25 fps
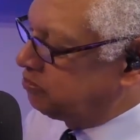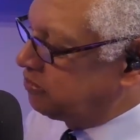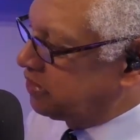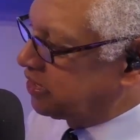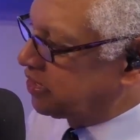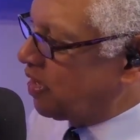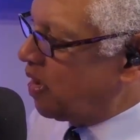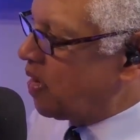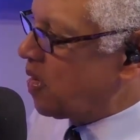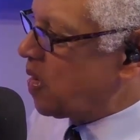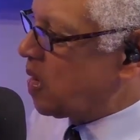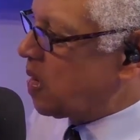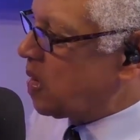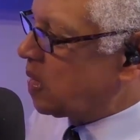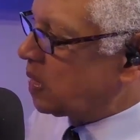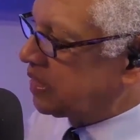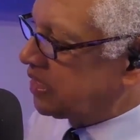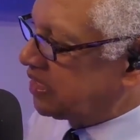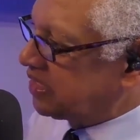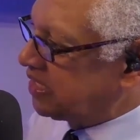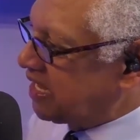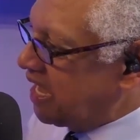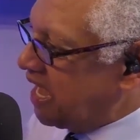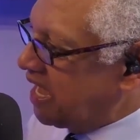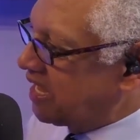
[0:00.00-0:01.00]
with all
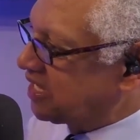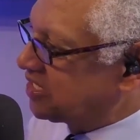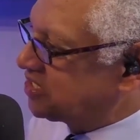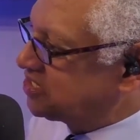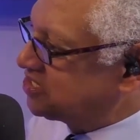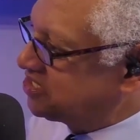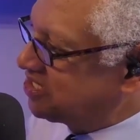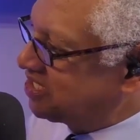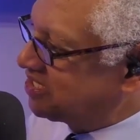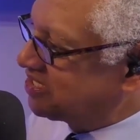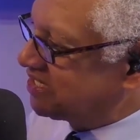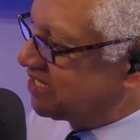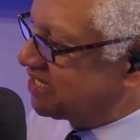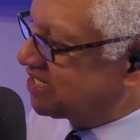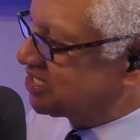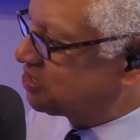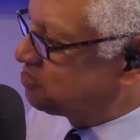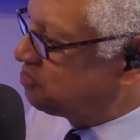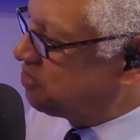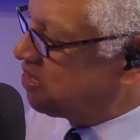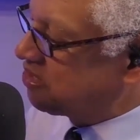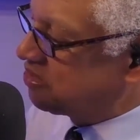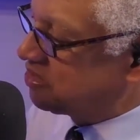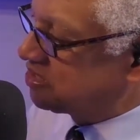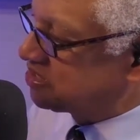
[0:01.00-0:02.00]
the knowledge and
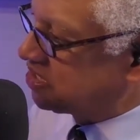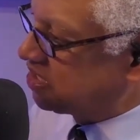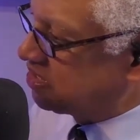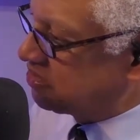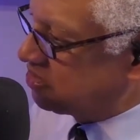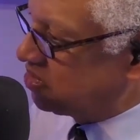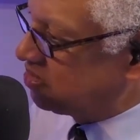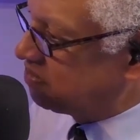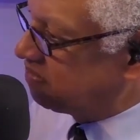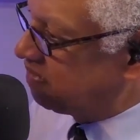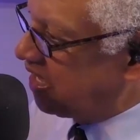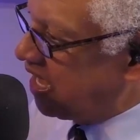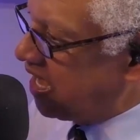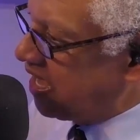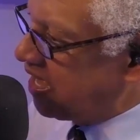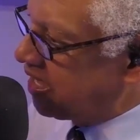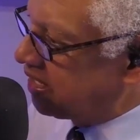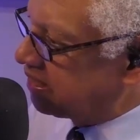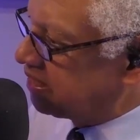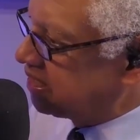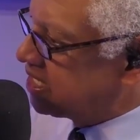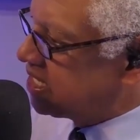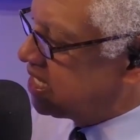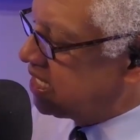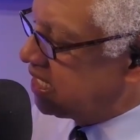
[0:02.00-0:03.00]
experience that you've
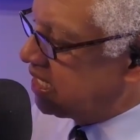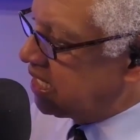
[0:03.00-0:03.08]
had